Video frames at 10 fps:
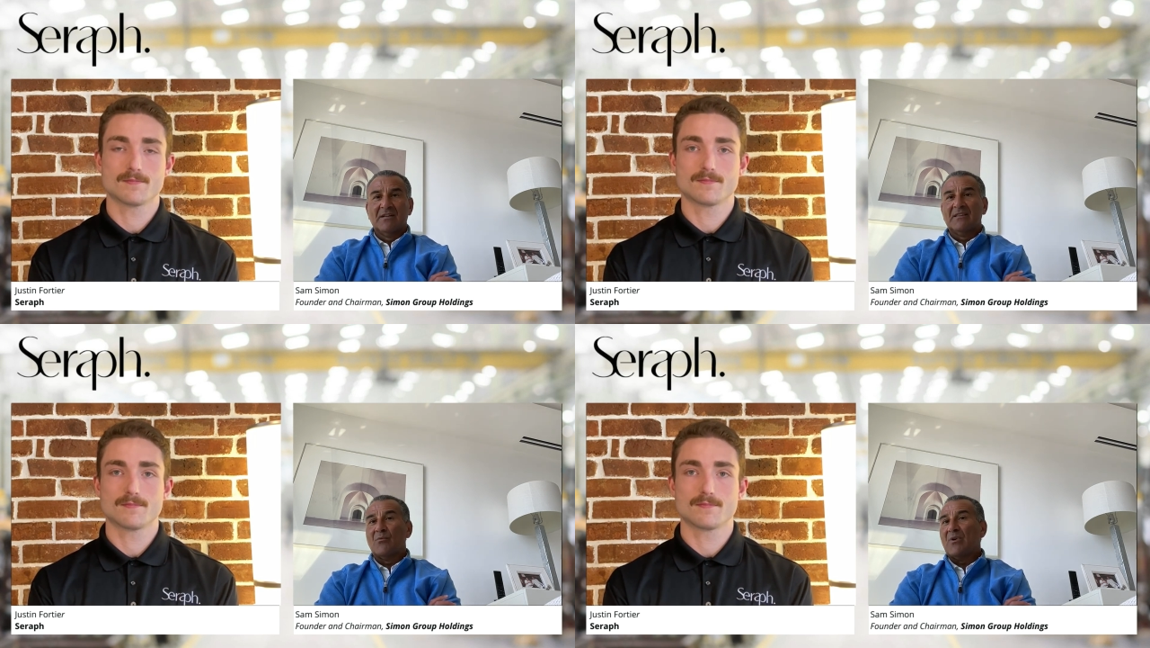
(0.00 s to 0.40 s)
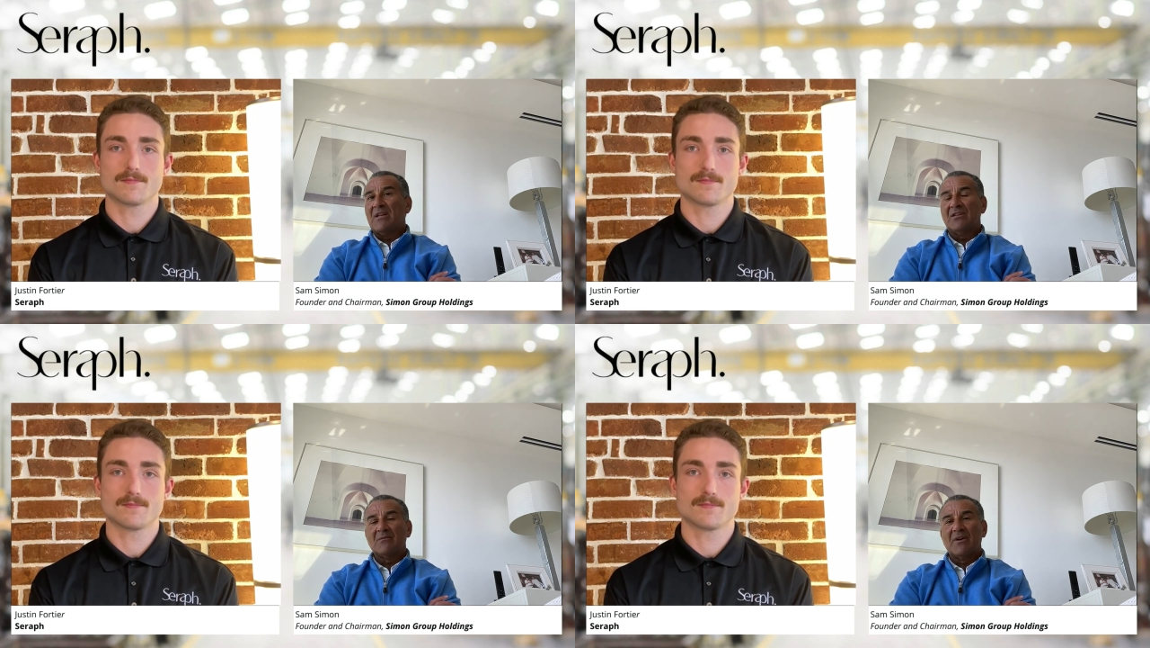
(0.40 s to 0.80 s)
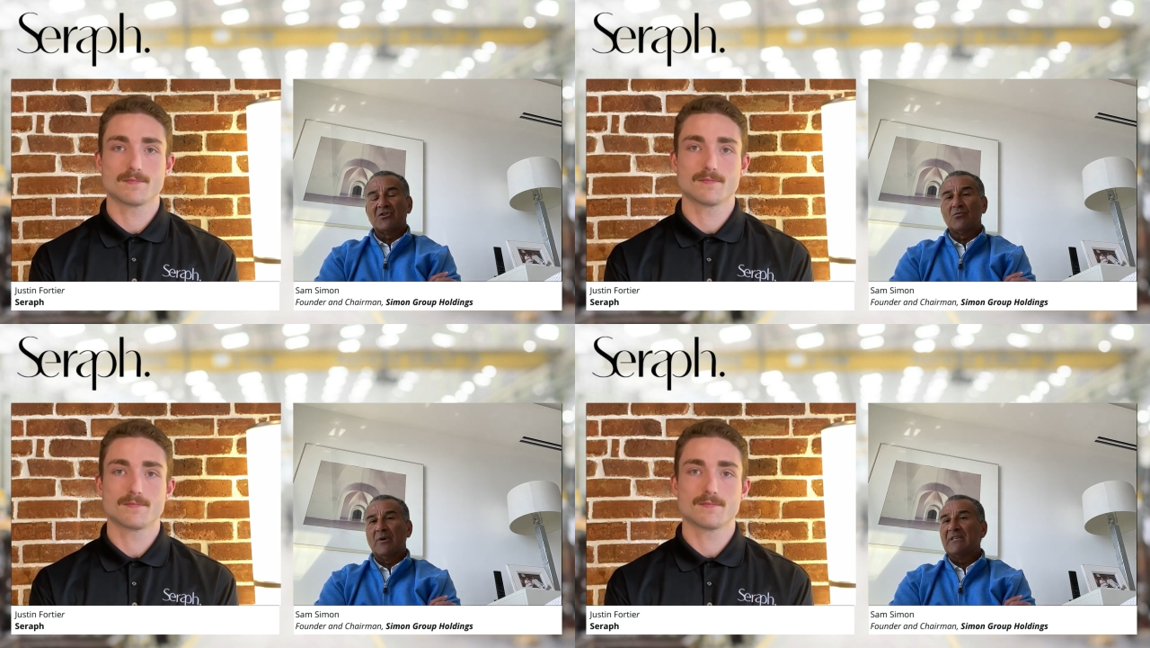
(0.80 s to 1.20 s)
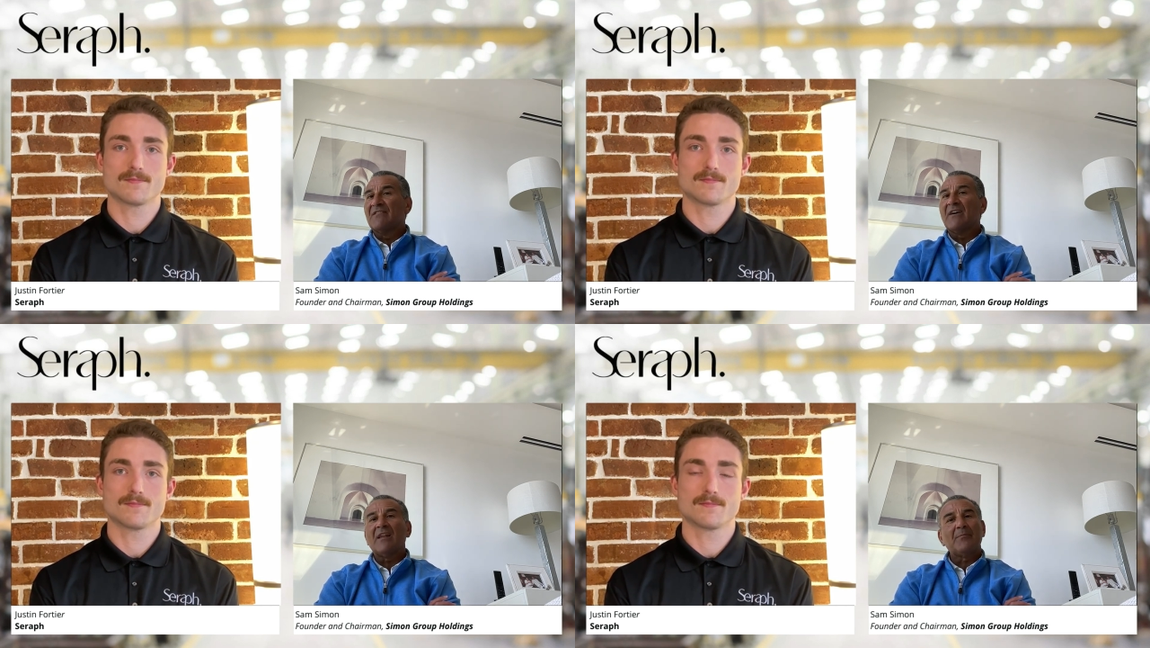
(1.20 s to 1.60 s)
Speaker 1: Then we need to make sure we
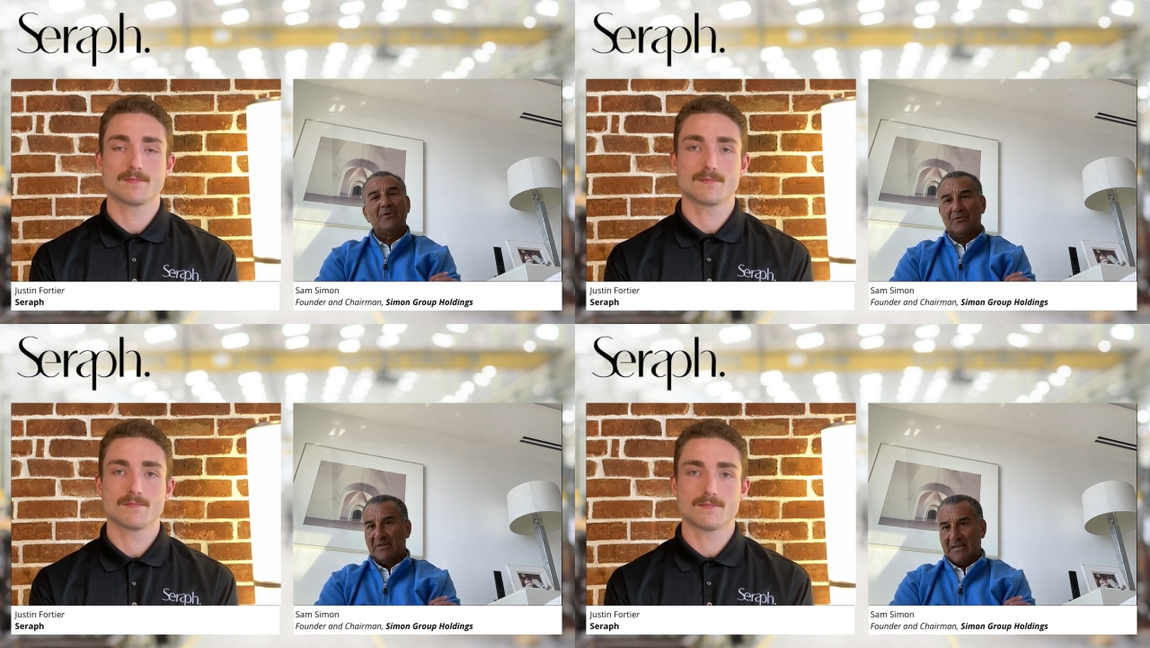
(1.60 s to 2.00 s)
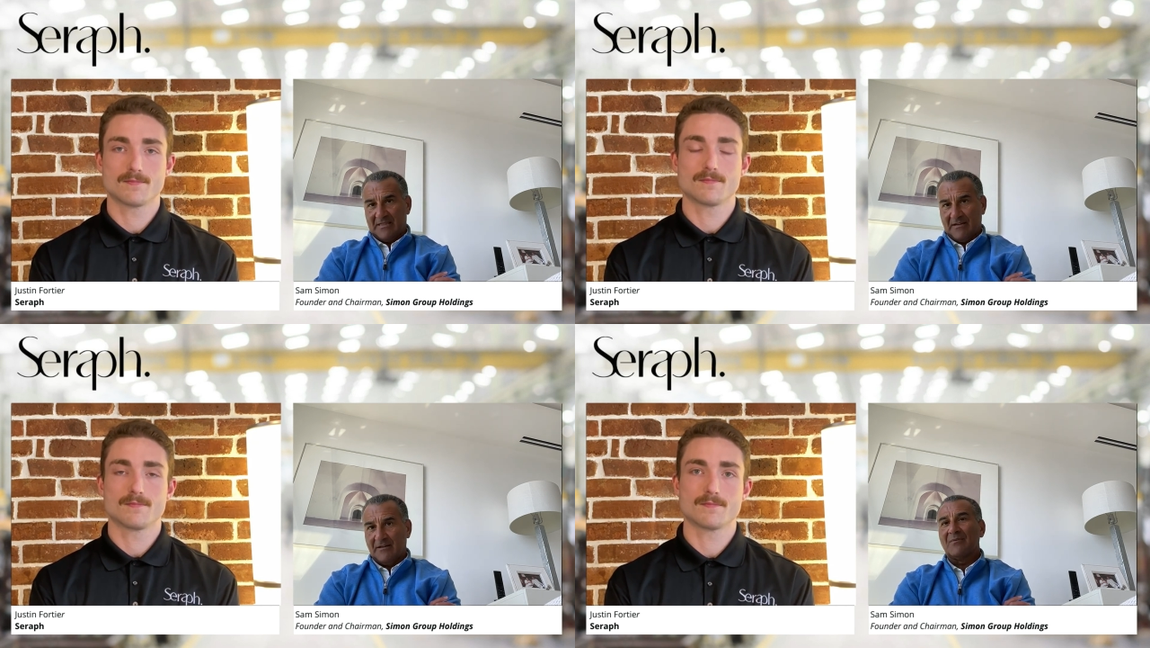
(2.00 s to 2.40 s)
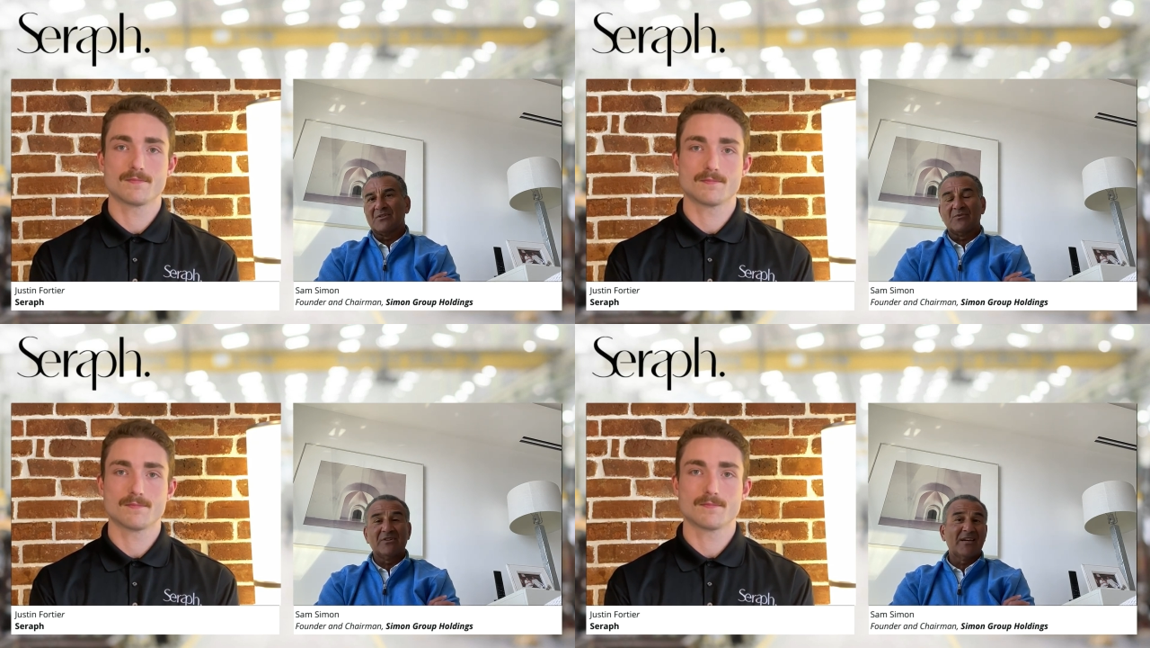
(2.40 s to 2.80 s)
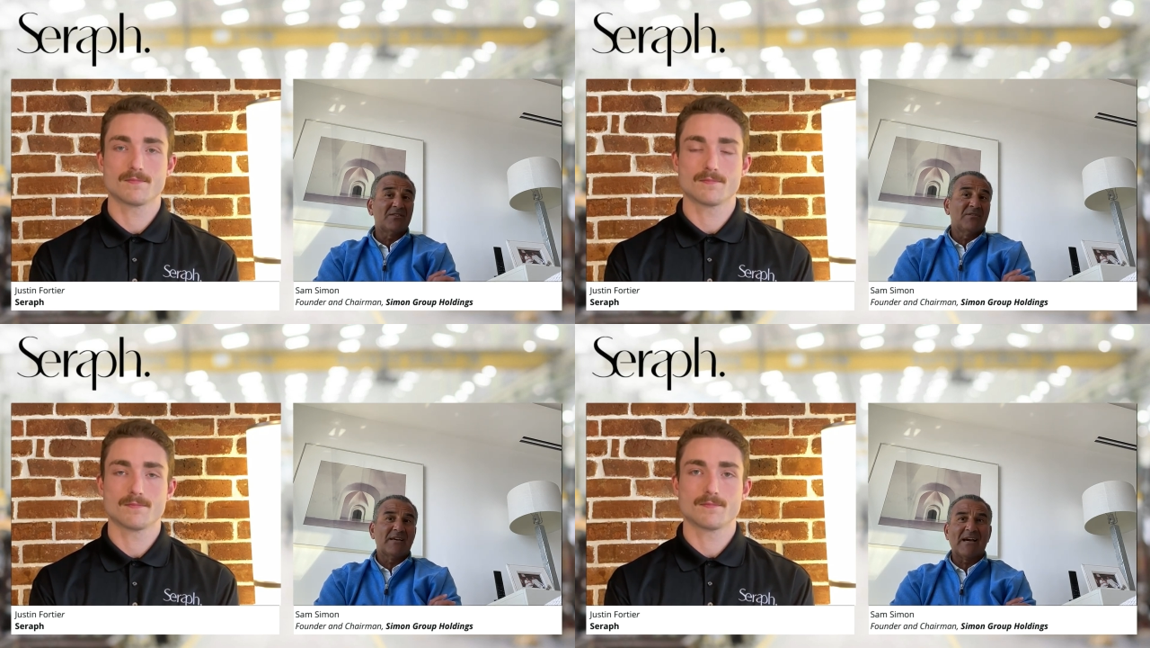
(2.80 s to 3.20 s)
develop you to get there. Because when you get
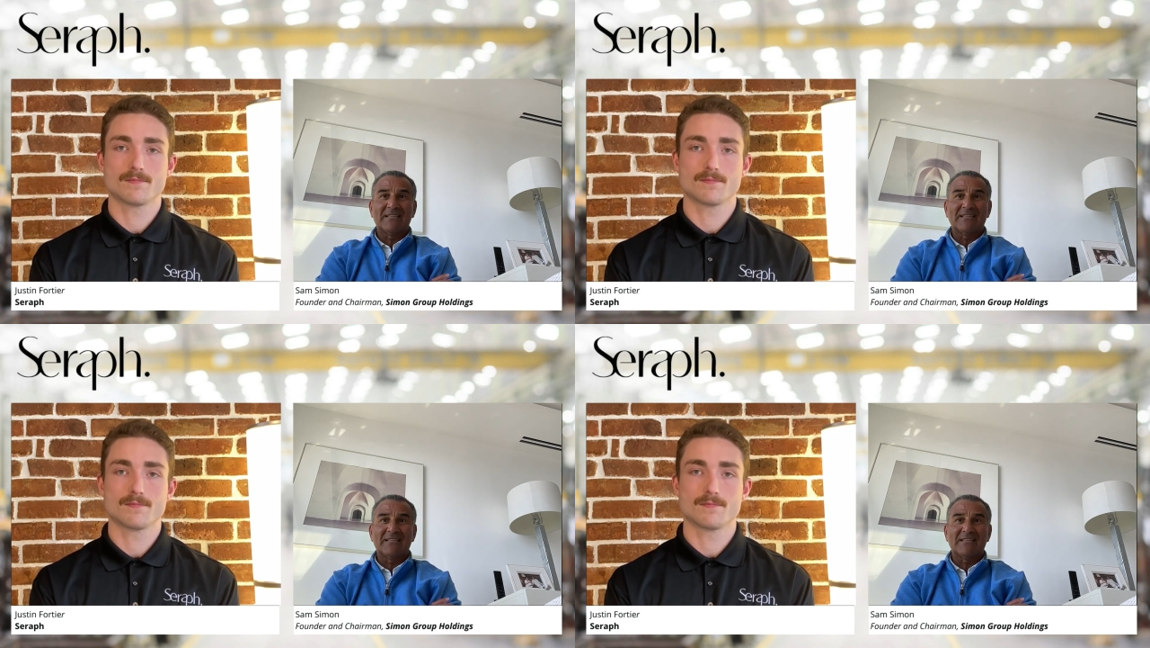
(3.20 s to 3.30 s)
to that